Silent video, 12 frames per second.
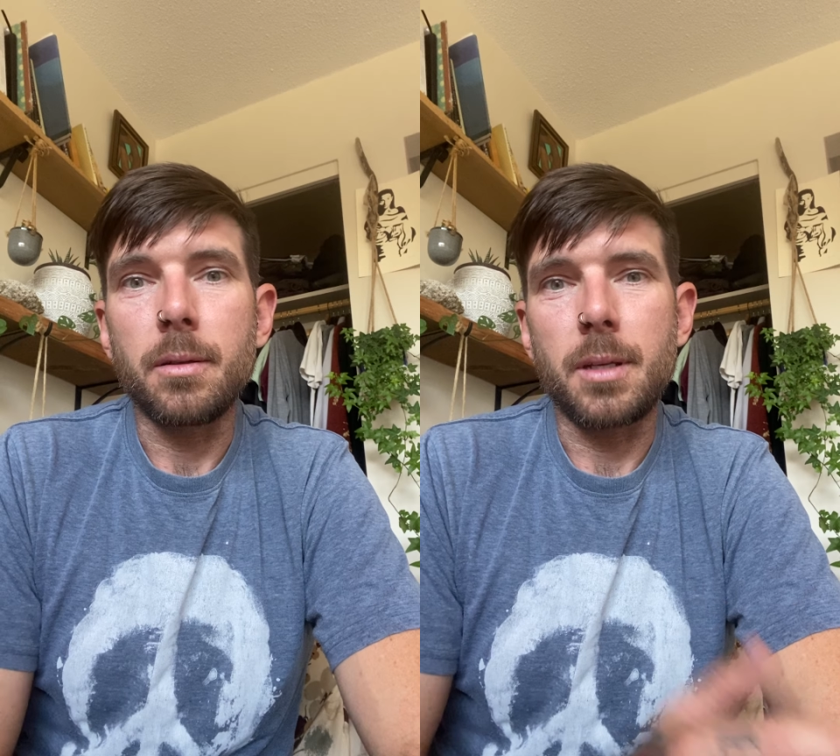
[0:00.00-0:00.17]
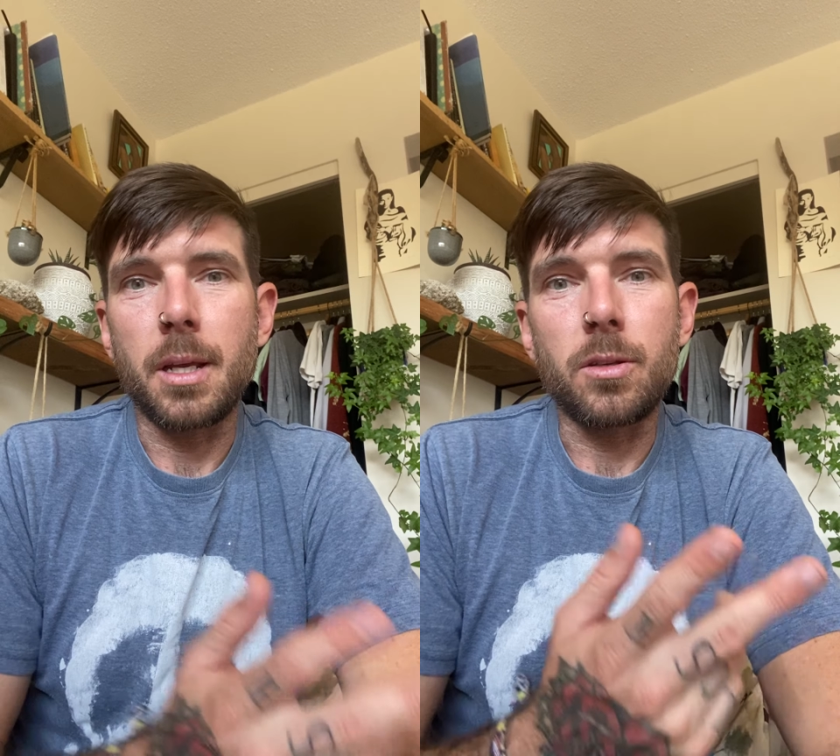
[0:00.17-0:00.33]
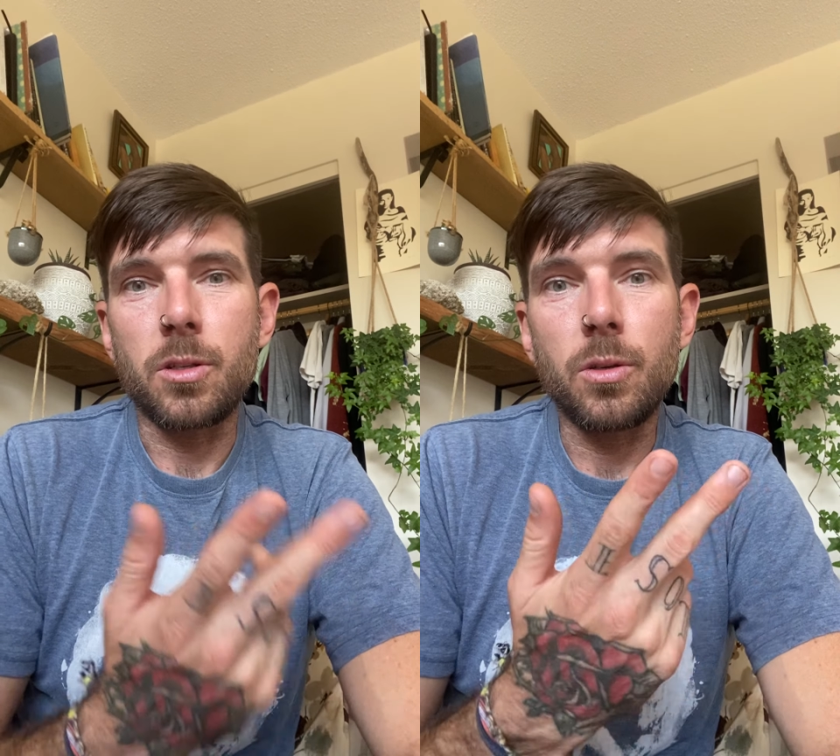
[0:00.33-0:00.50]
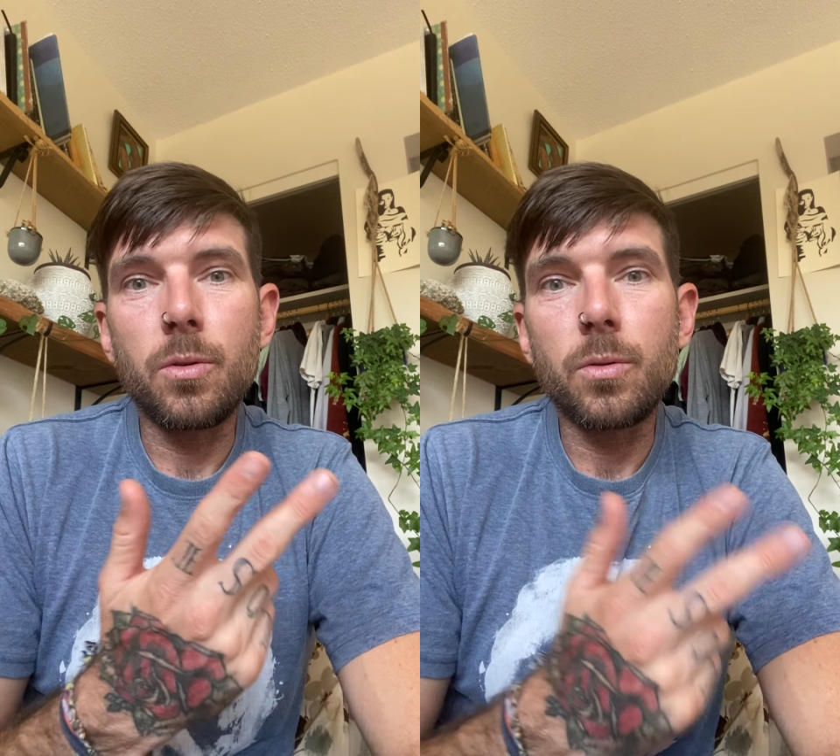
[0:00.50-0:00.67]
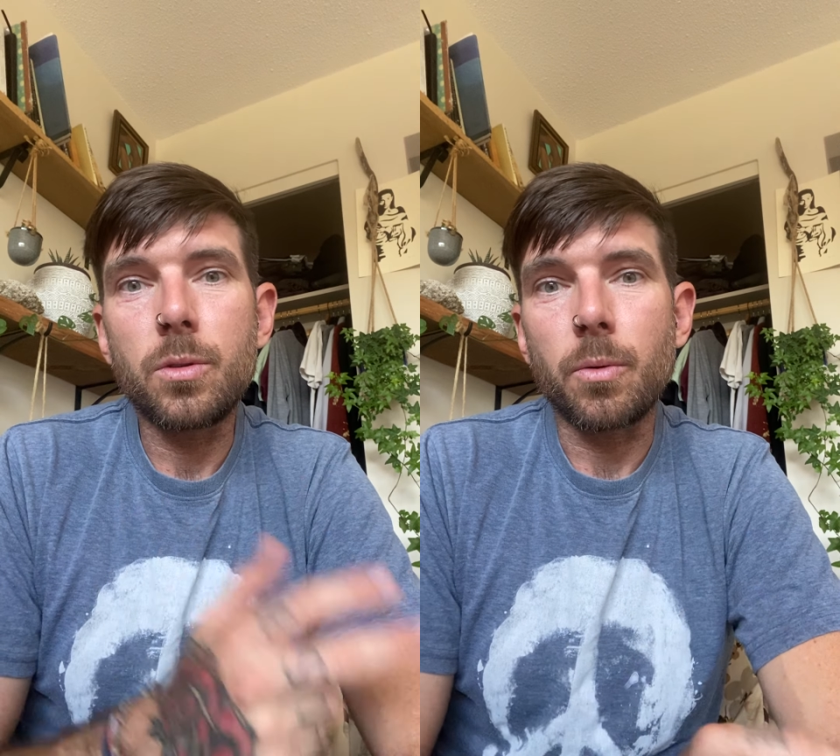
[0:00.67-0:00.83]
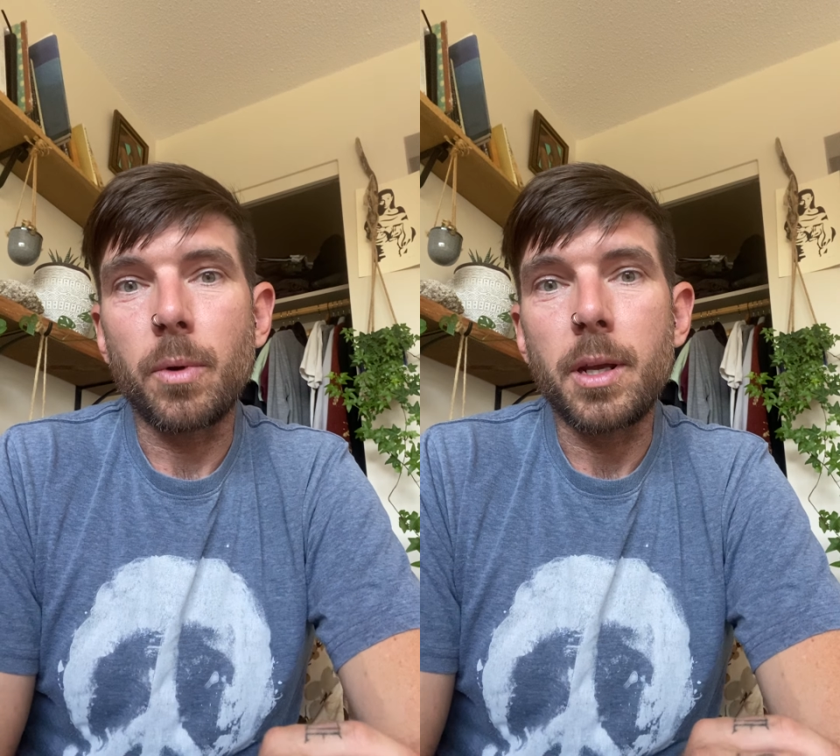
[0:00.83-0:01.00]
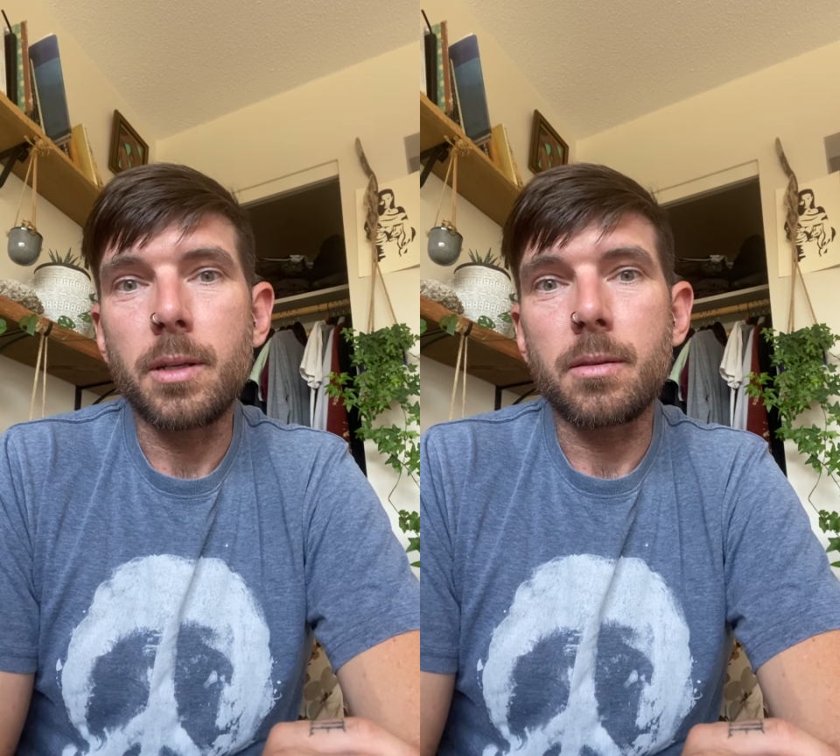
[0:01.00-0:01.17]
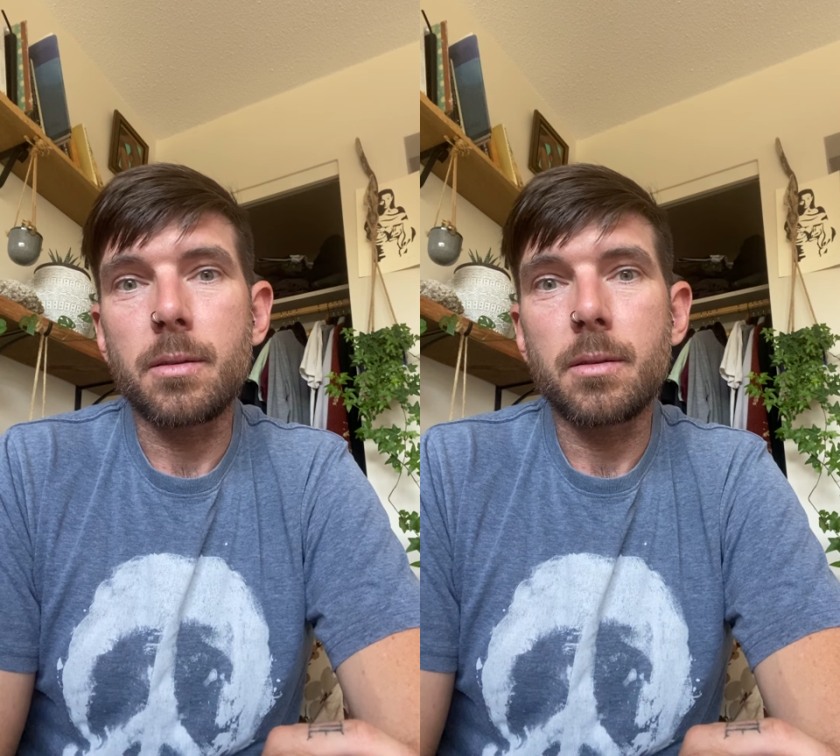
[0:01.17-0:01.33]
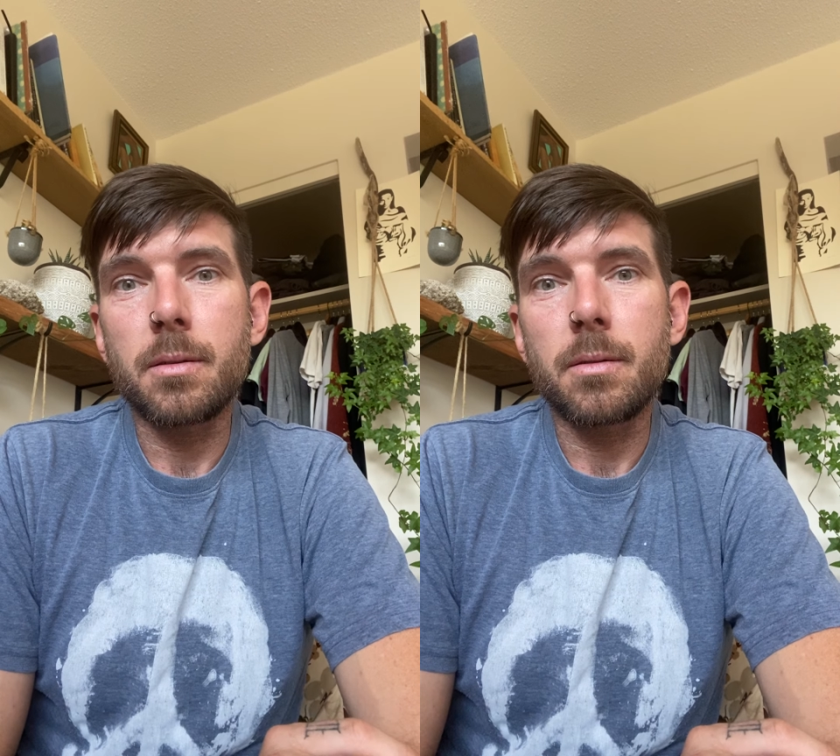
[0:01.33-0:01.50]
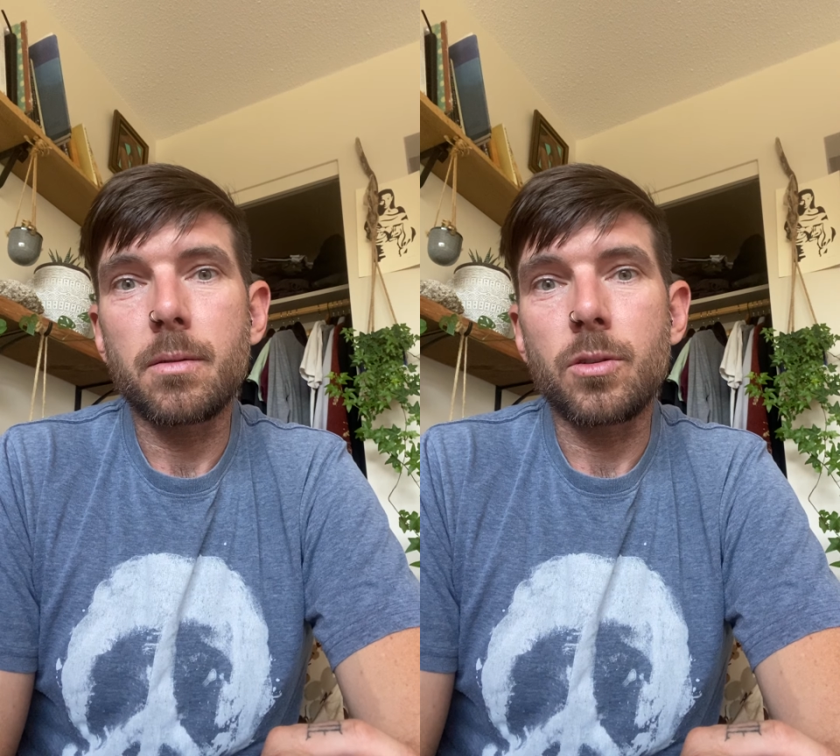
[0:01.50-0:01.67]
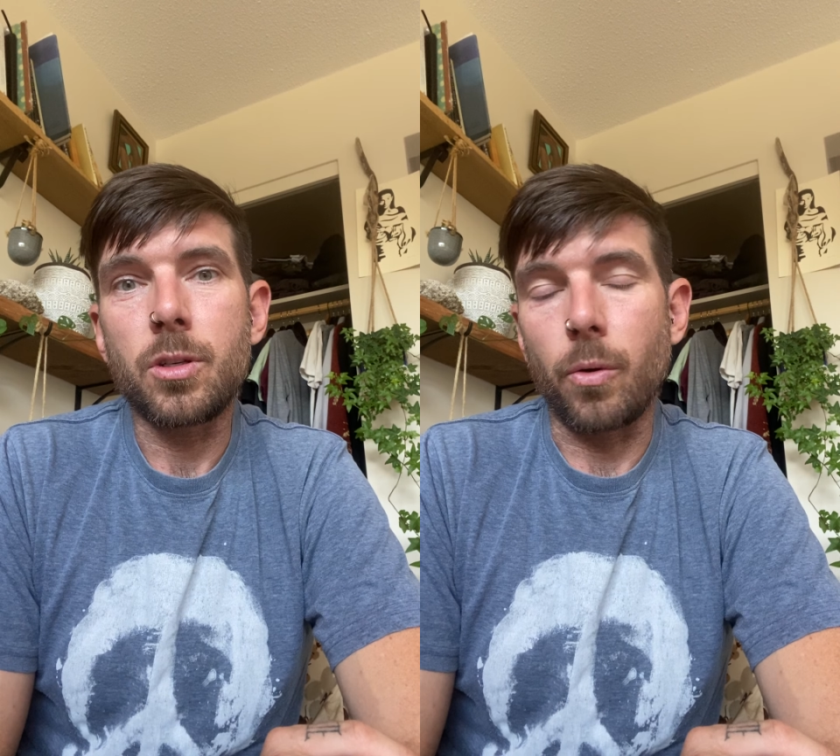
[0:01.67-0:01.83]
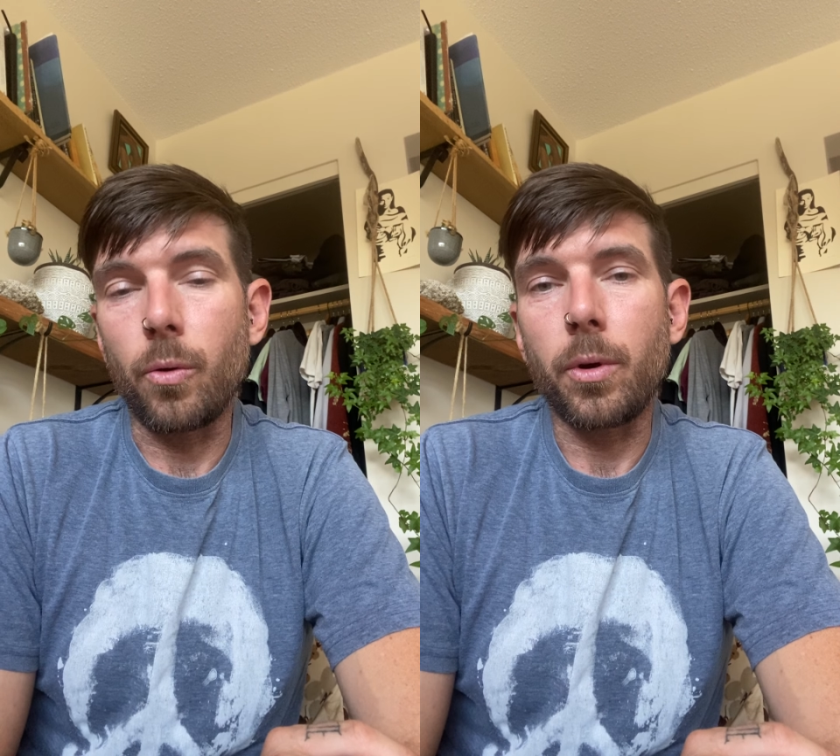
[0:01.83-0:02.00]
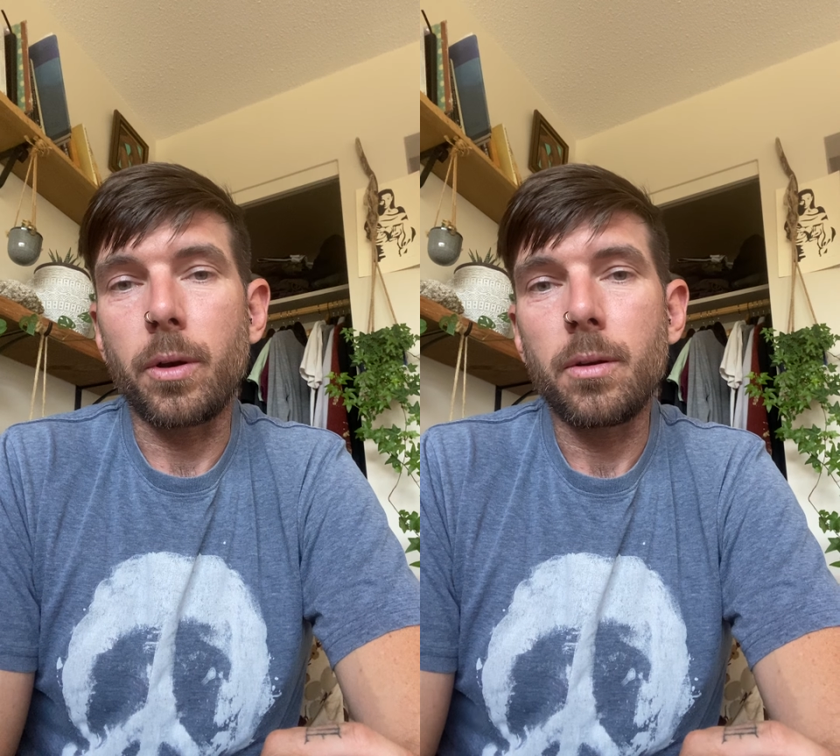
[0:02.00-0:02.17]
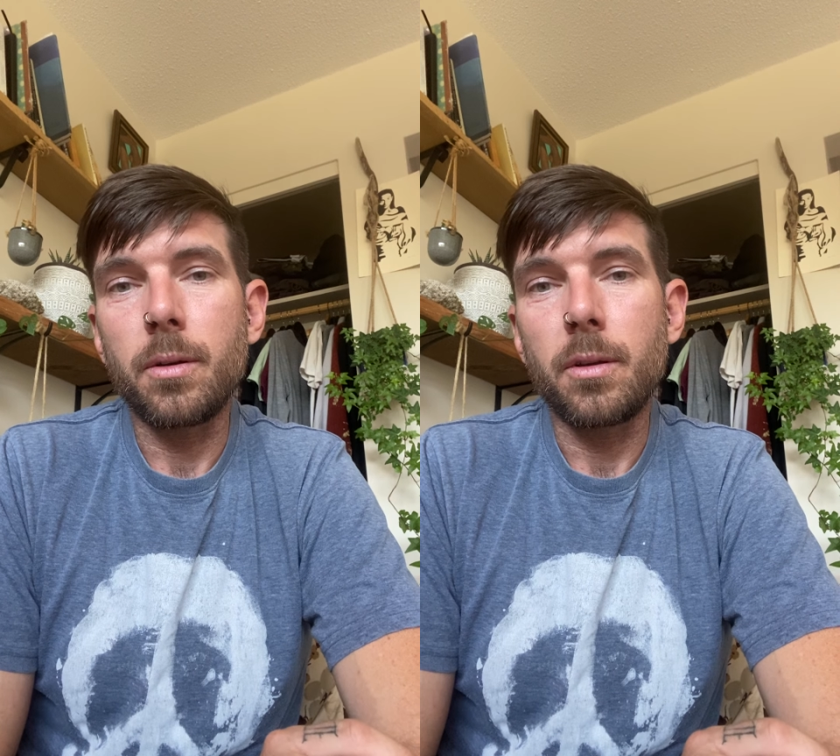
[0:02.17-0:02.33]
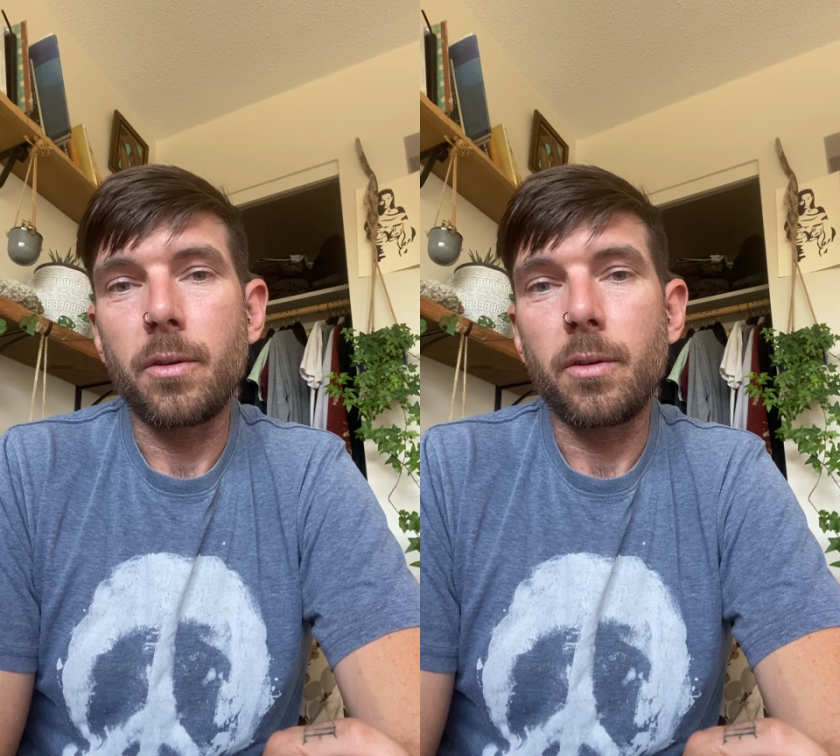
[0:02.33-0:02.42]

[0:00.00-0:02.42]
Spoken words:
it takes two to raise children.